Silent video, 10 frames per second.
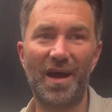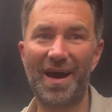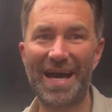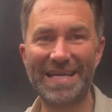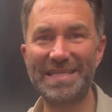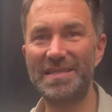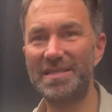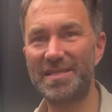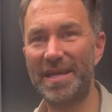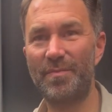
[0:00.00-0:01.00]
I hate
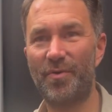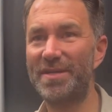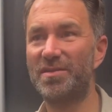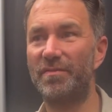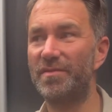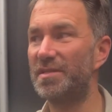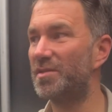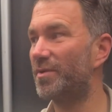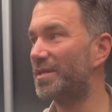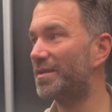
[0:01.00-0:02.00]
seeing press conferences
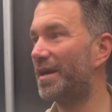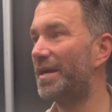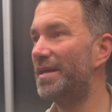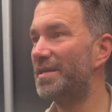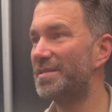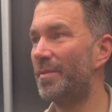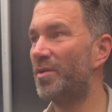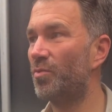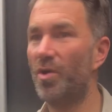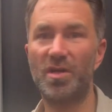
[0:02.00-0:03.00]
when it's someone
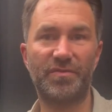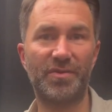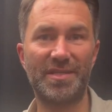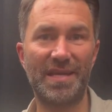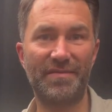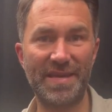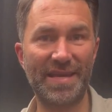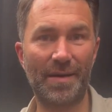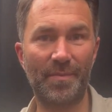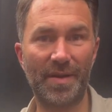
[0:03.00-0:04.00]
who works for a TV
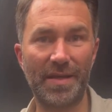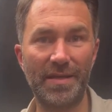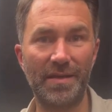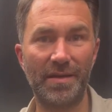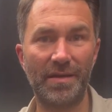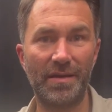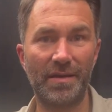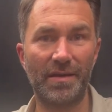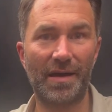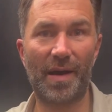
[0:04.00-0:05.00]
company
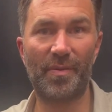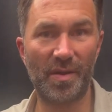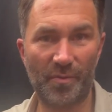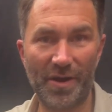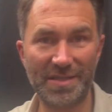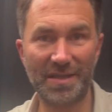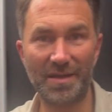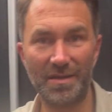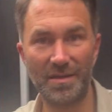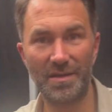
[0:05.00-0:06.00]
up at the presser
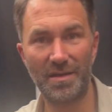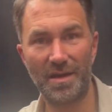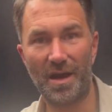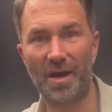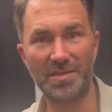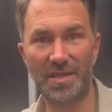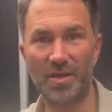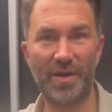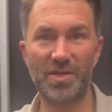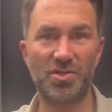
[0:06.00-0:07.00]
asking
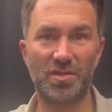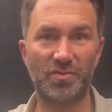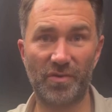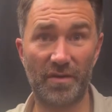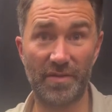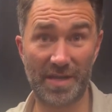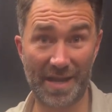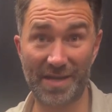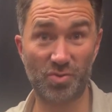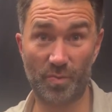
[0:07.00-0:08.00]
questions rather than an
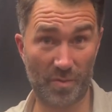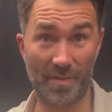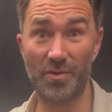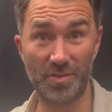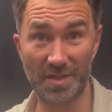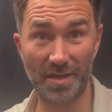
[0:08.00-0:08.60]
actual promoter,